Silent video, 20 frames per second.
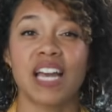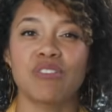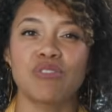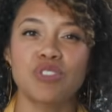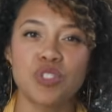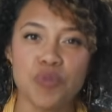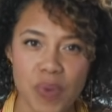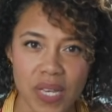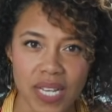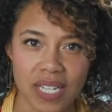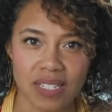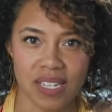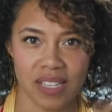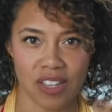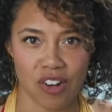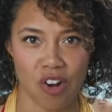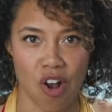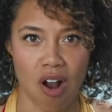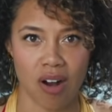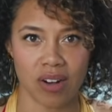how you speak into
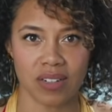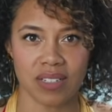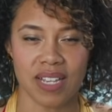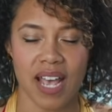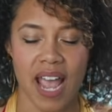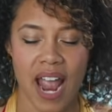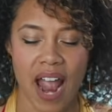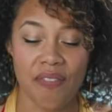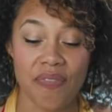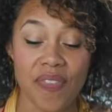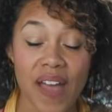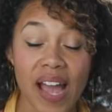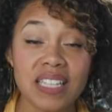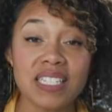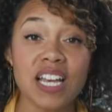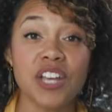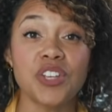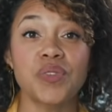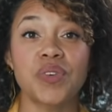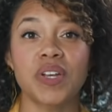their hearts. And
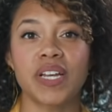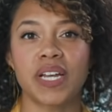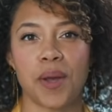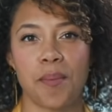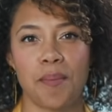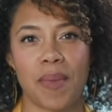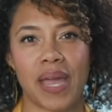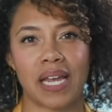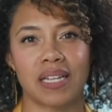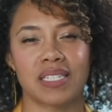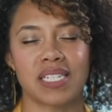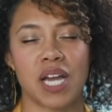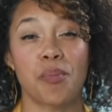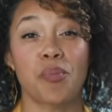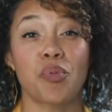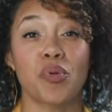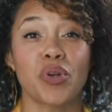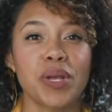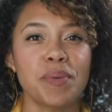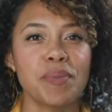that's how you can command a
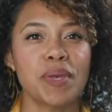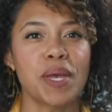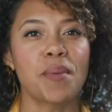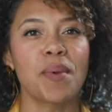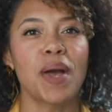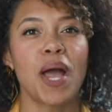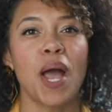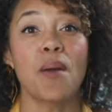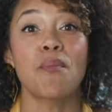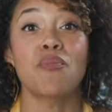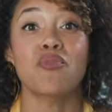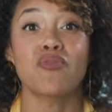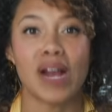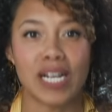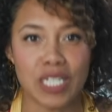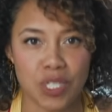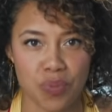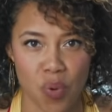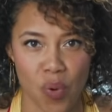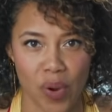premium
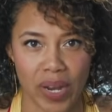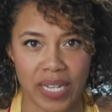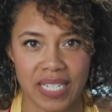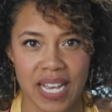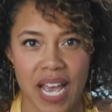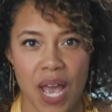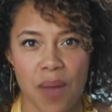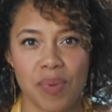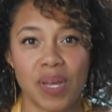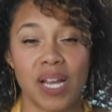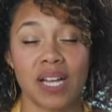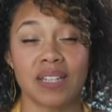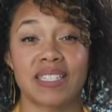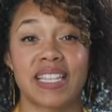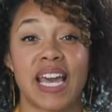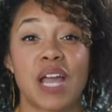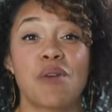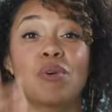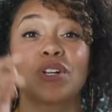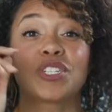price point because
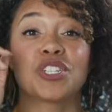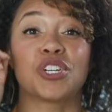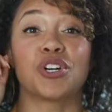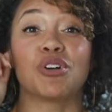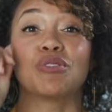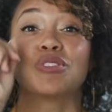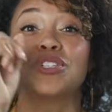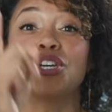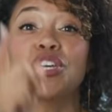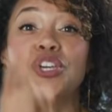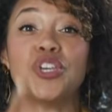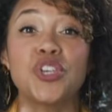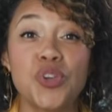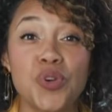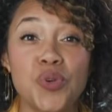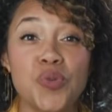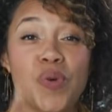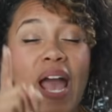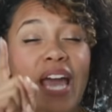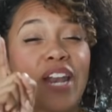they want to go to
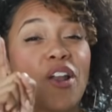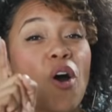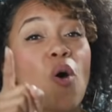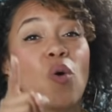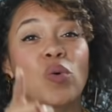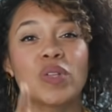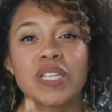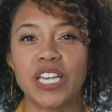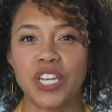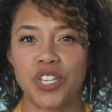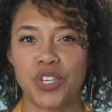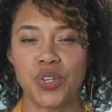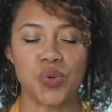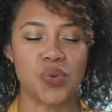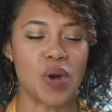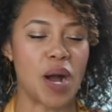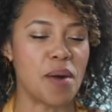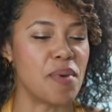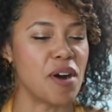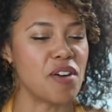you and only
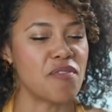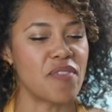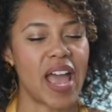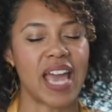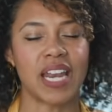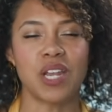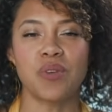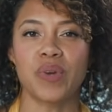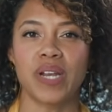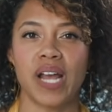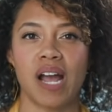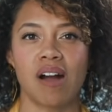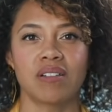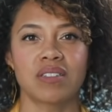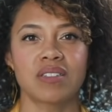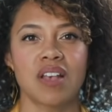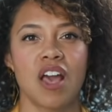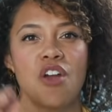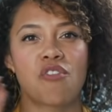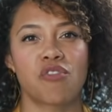you above anyone
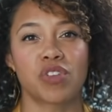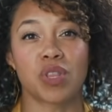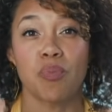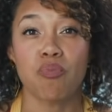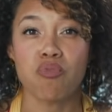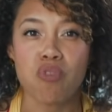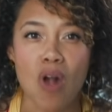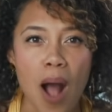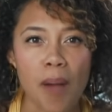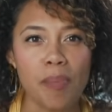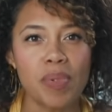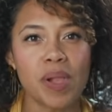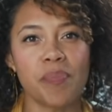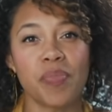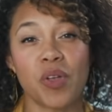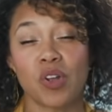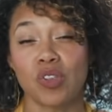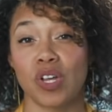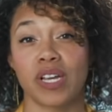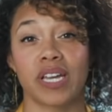else for the
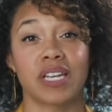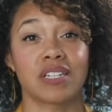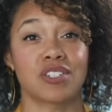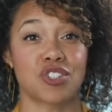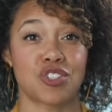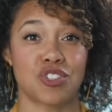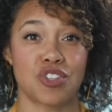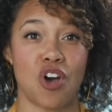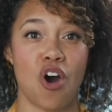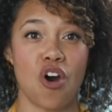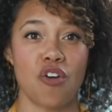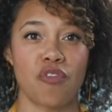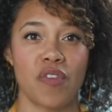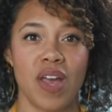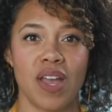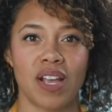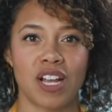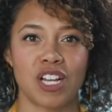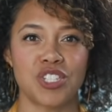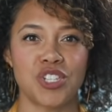problem they're looking to solve
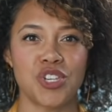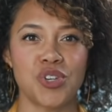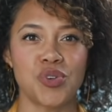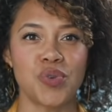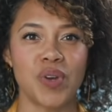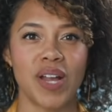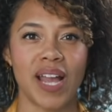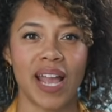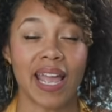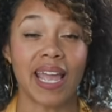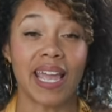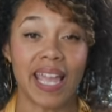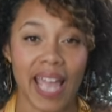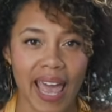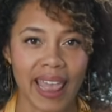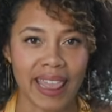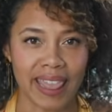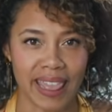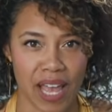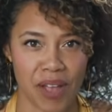because you
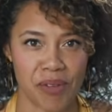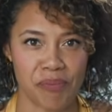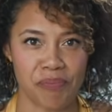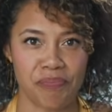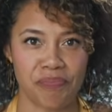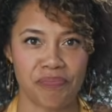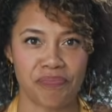get them.